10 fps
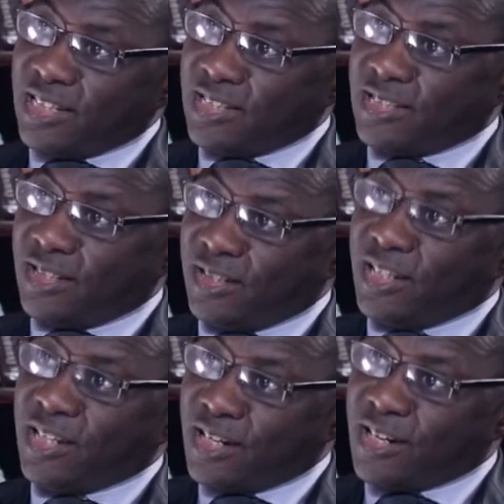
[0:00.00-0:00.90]
It's still
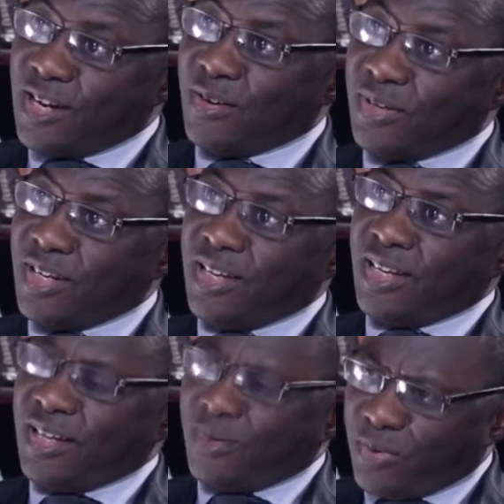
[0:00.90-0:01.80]
in the ground.
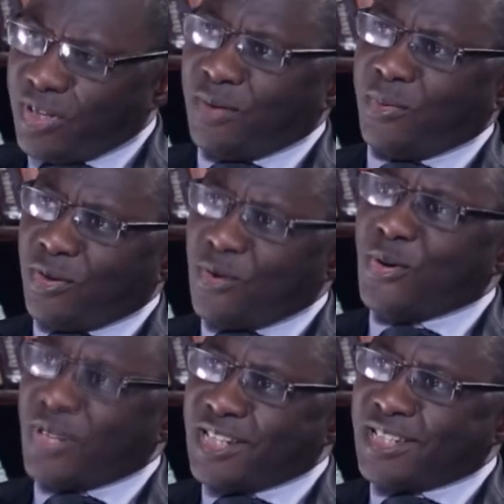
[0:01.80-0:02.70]
We
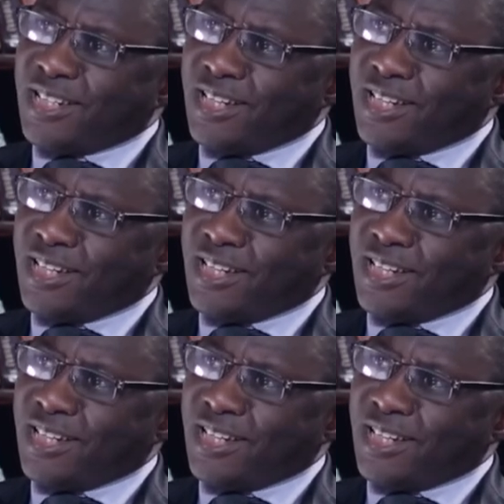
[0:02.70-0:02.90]
own it.